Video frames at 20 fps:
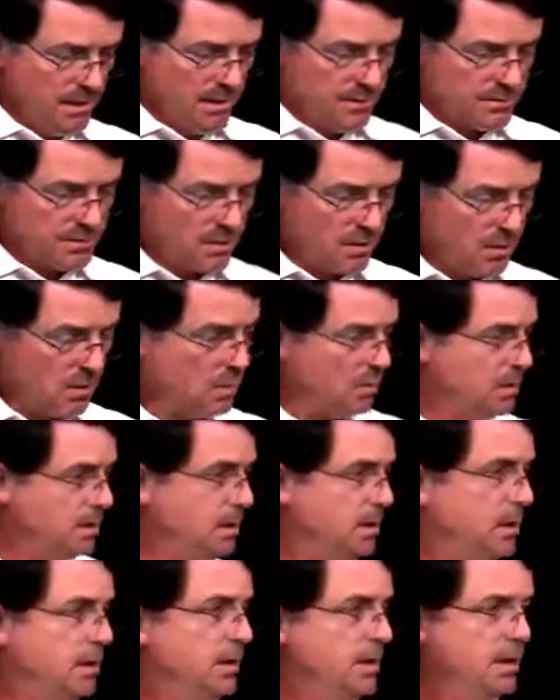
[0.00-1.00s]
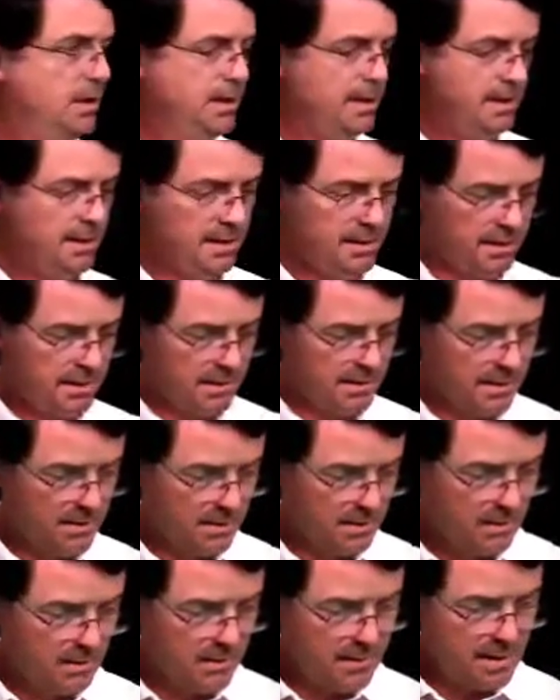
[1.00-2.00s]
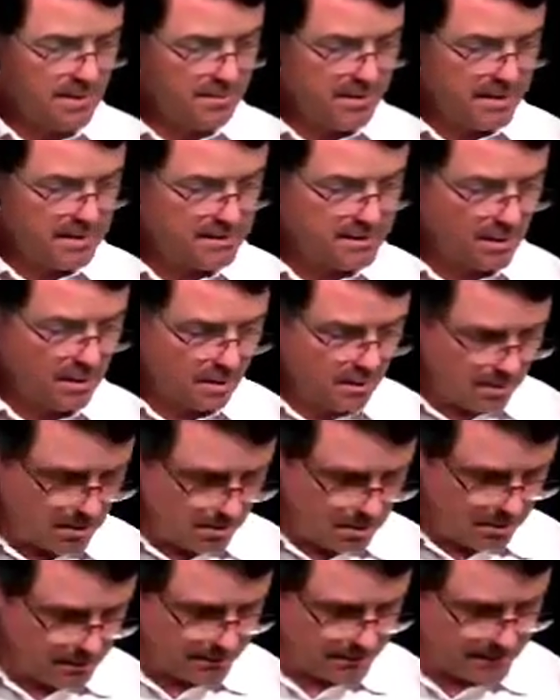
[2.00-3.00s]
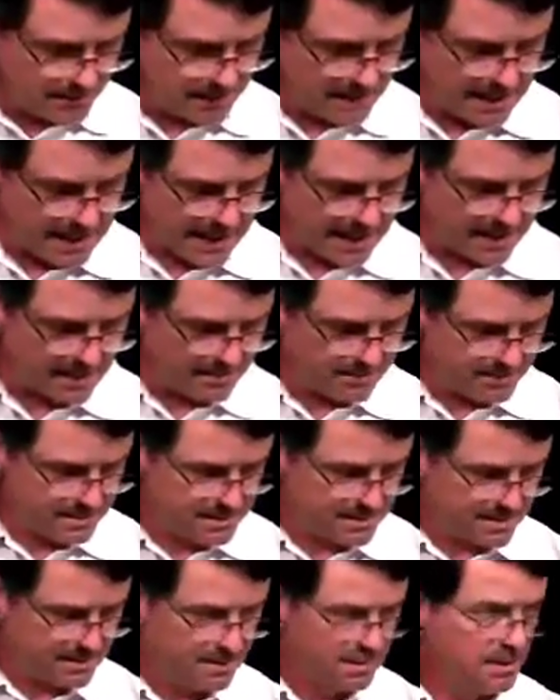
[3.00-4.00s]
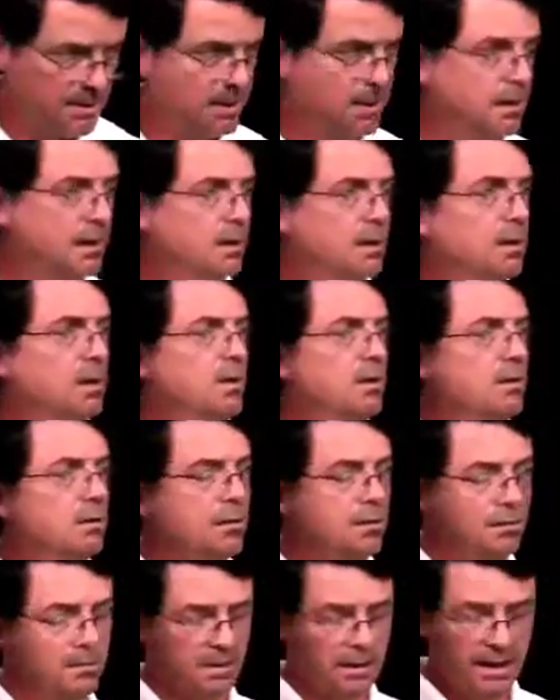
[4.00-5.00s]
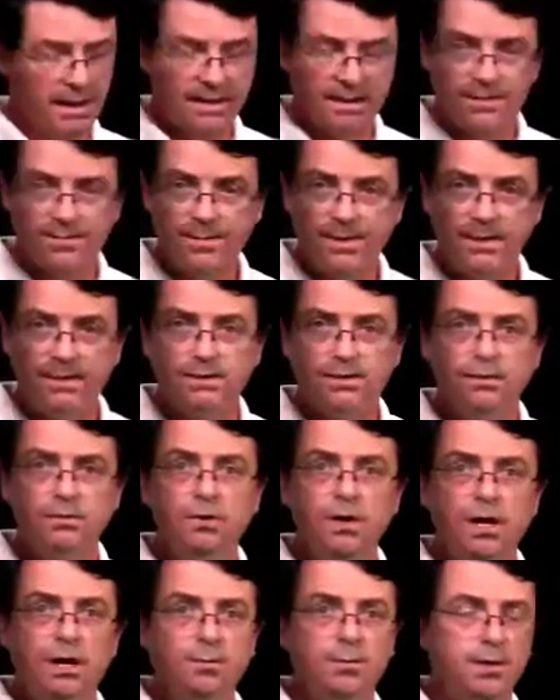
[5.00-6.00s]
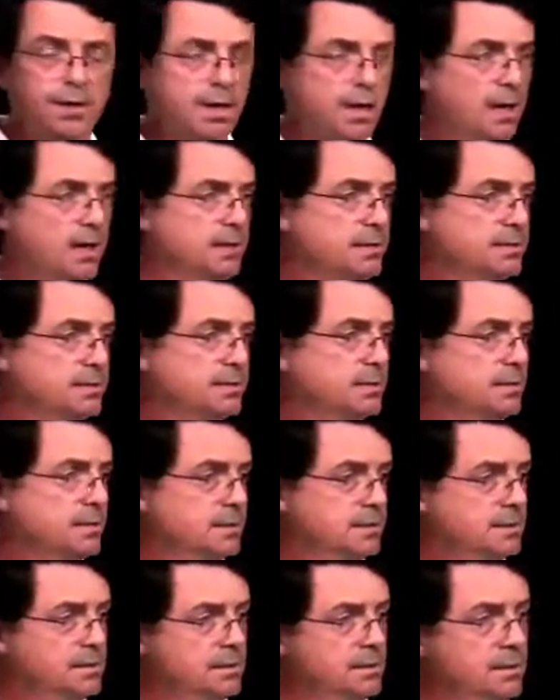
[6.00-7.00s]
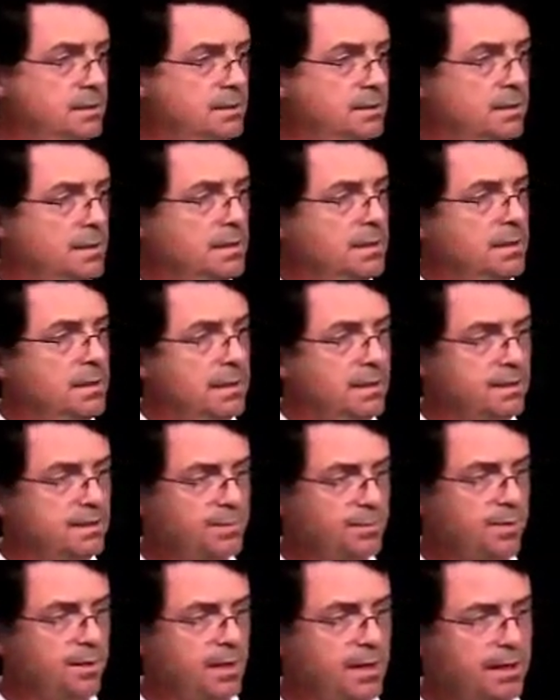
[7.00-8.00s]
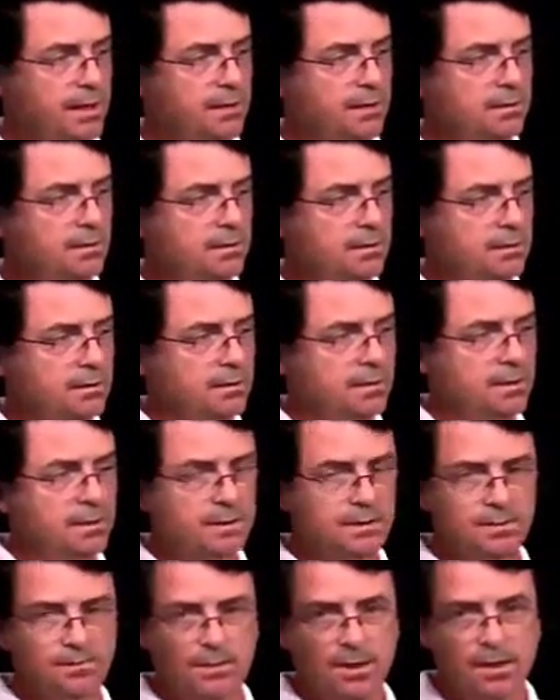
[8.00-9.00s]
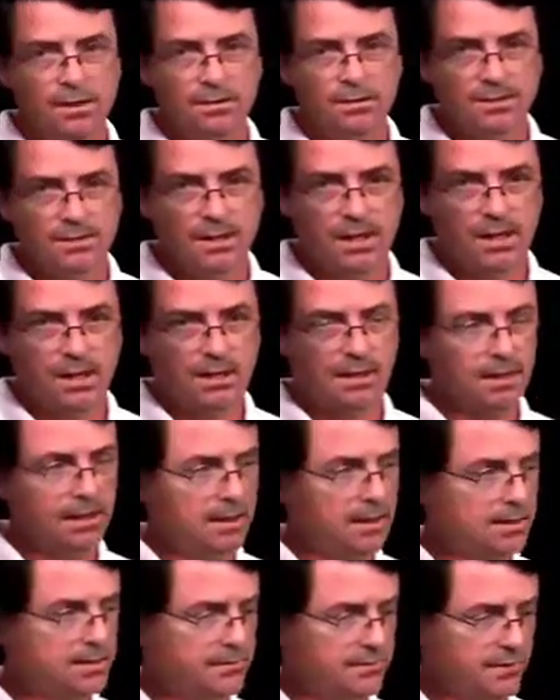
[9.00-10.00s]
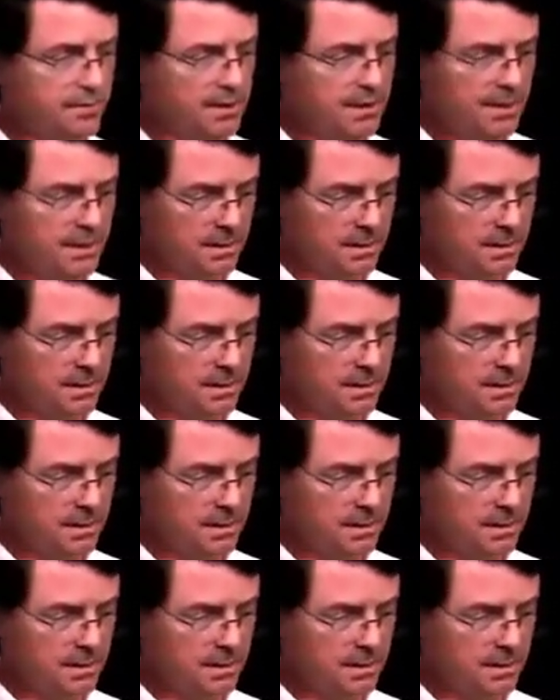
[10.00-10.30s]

So that means all of the atoms are sp2 hybridized. It's planar, it's monocyclic, it's fully